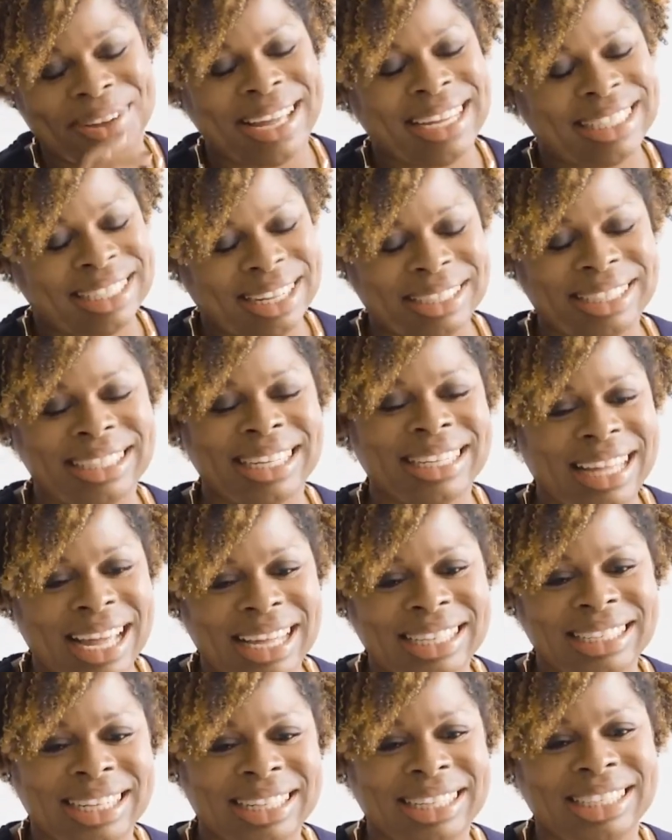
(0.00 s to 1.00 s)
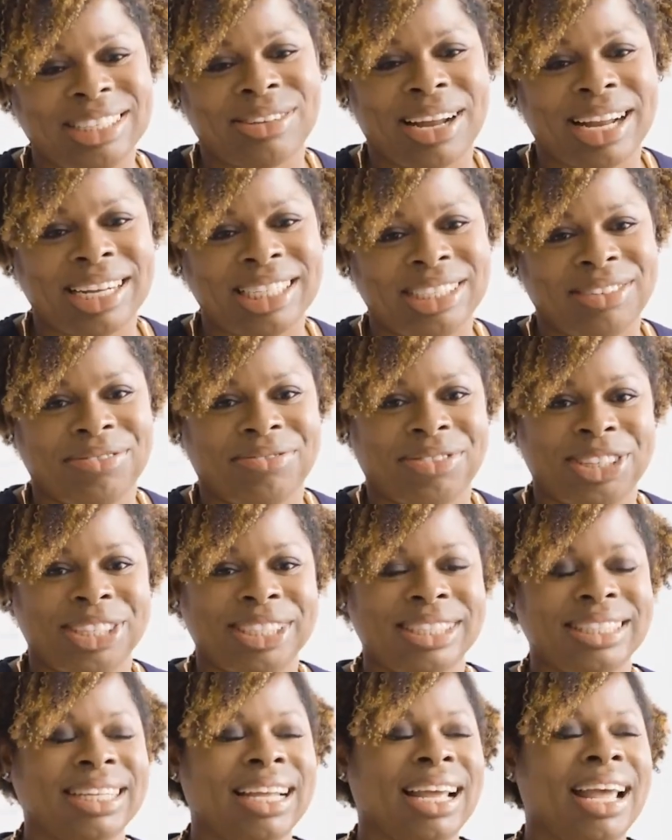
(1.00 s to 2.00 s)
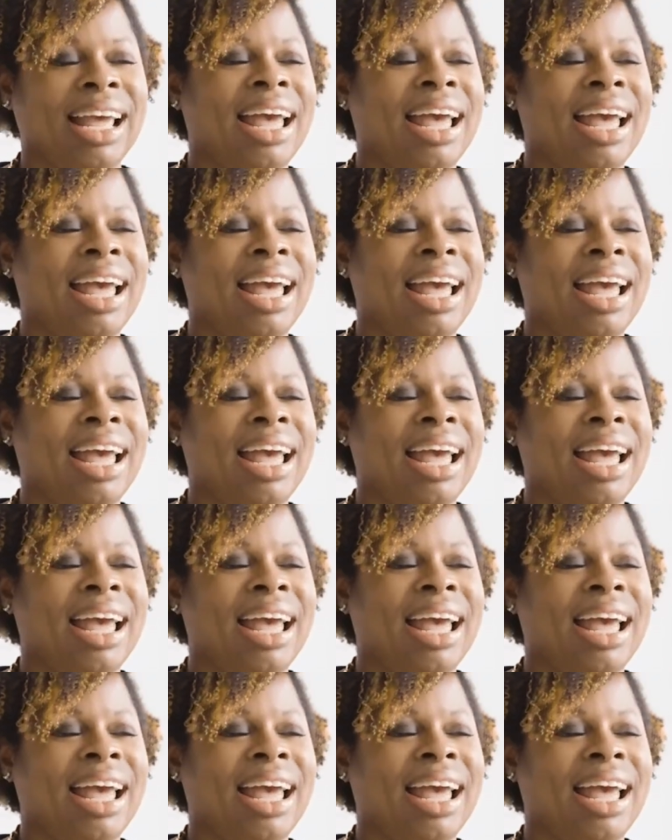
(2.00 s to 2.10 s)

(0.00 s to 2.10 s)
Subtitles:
So let's tell the strategy first.